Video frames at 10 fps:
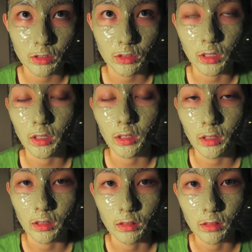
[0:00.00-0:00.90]
drying
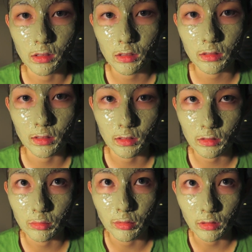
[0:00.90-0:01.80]
and it is starting
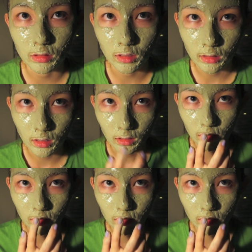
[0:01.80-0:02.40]
to pulsate there,